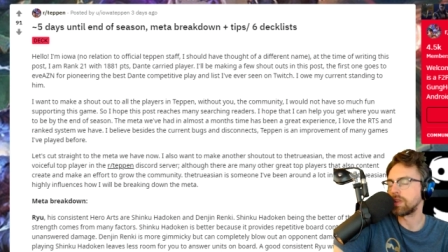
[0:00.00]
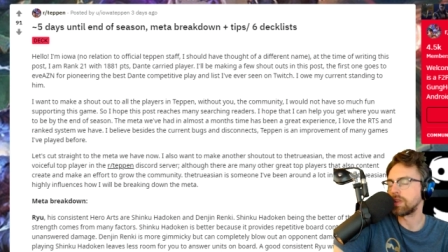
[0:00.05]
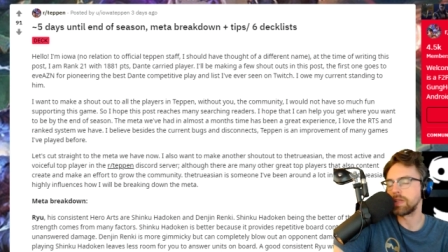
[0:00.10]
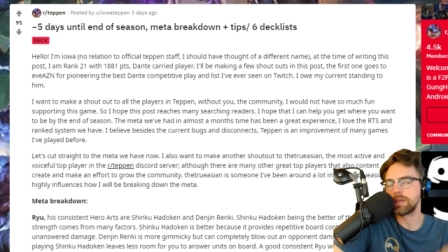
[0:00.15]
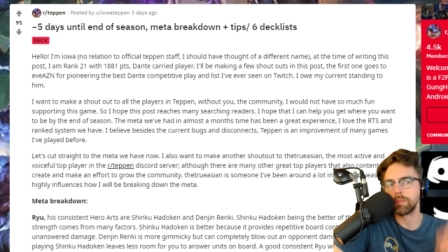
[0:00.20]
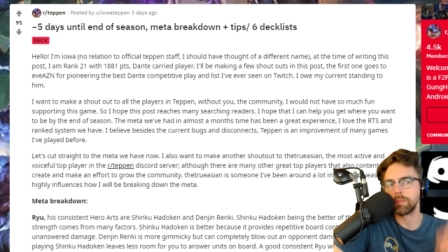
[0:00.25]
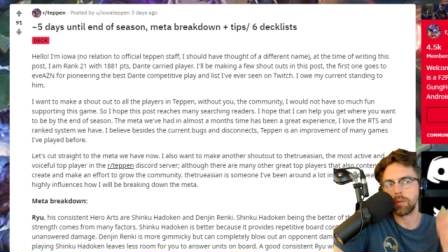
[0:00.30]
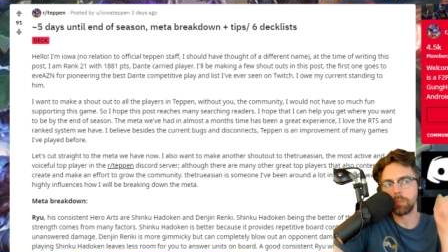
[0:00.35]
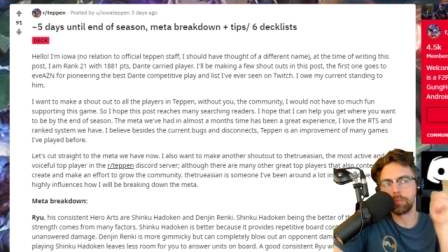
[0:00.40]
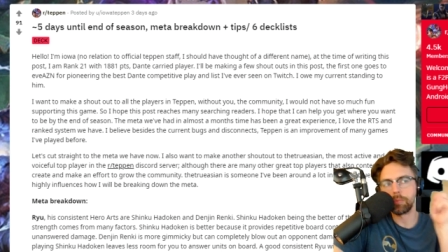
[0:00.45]
I'll
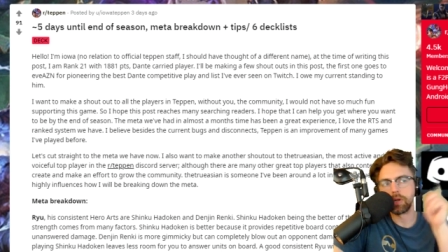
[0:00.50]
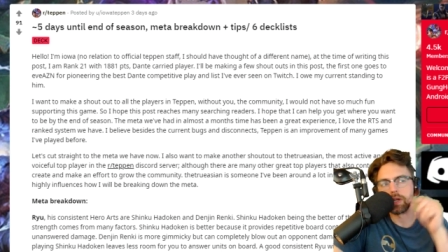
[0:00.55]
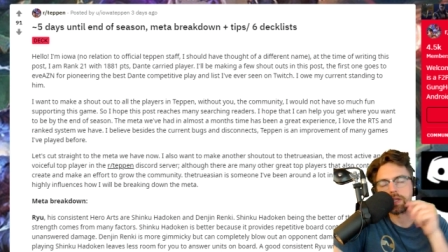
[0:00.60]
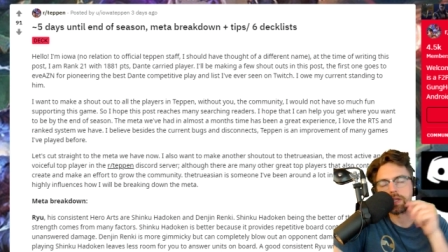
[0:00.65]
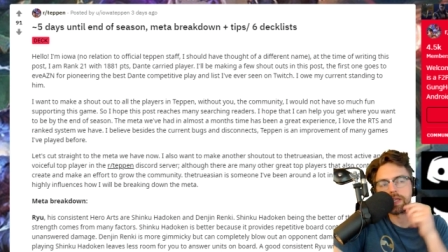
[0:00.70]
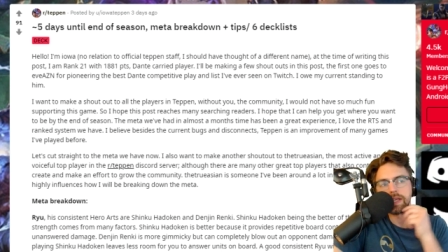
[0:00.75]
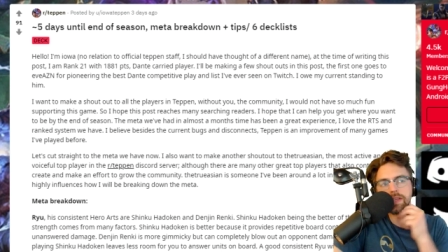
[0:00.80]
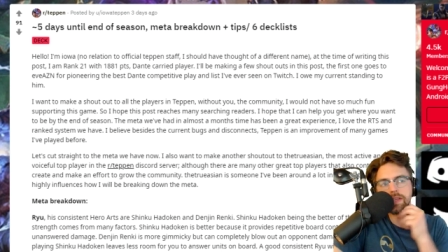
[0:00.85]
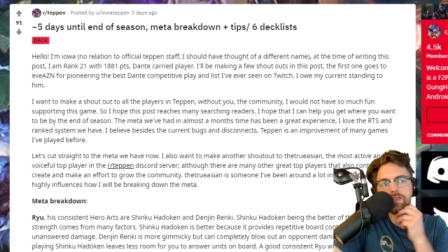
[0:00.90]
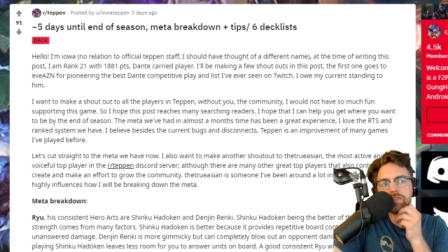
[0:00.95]
put a
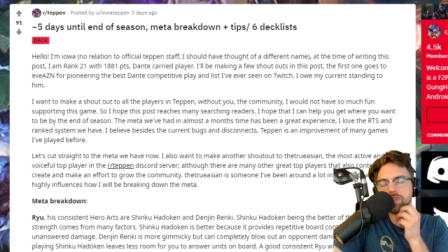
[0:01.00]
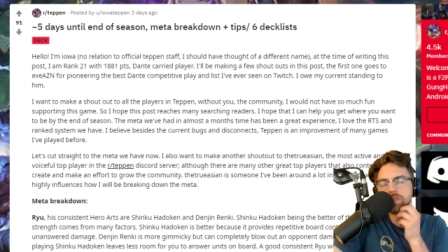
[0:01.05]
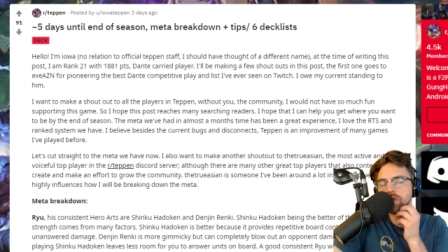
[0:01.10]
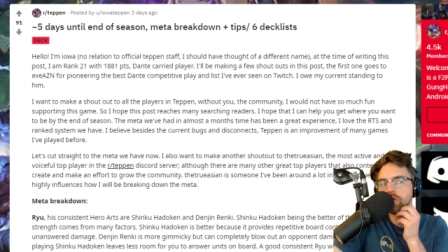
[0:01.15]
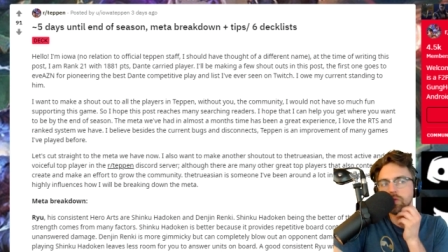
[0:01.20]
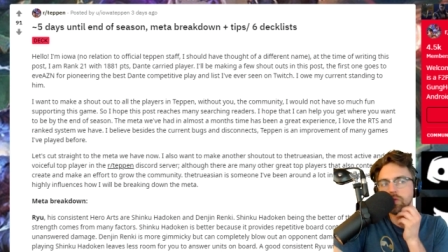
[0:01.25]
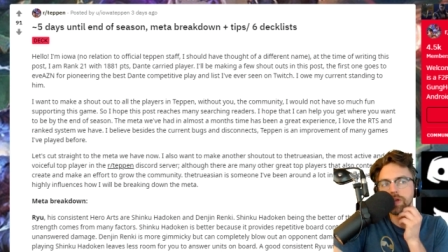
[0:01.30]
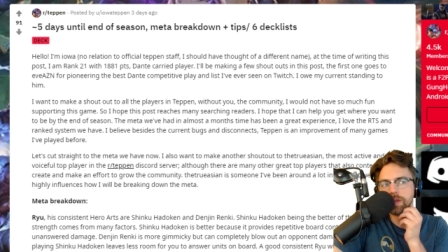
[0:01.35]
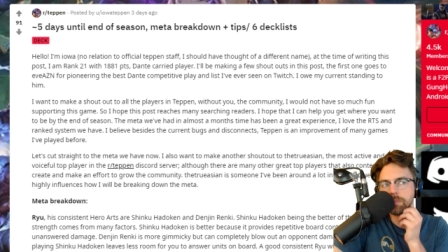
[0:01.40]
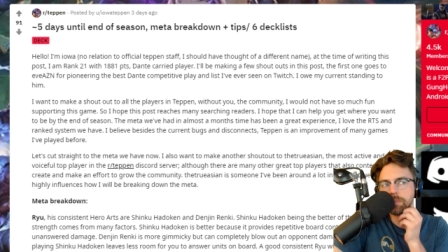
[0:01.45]
link. This is a
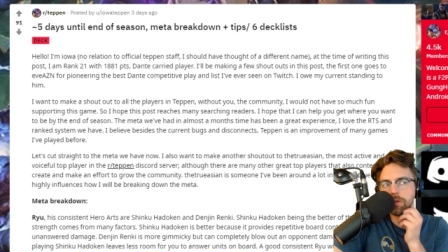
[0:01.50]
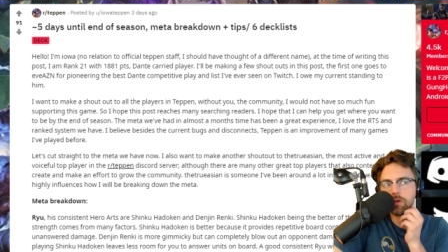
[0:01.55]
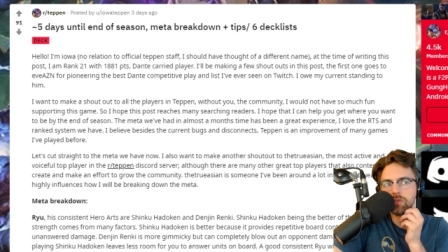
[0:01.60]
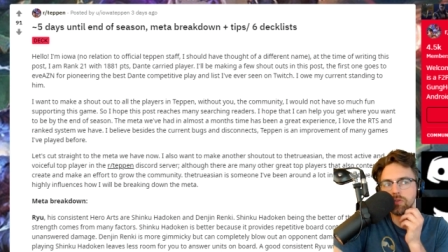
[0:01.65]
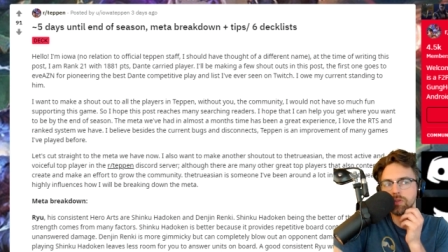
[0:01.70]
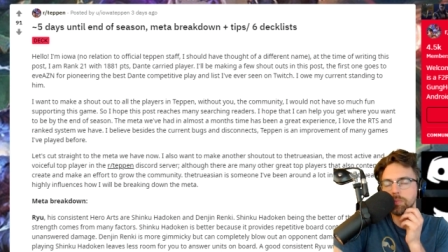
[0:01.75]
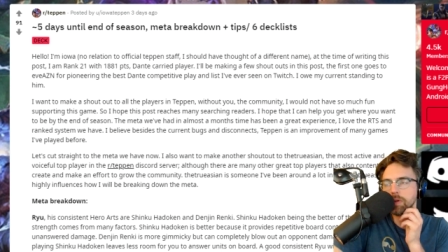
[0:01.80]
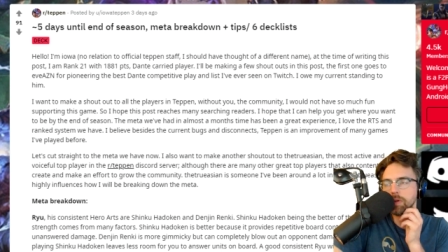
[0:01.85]
great post.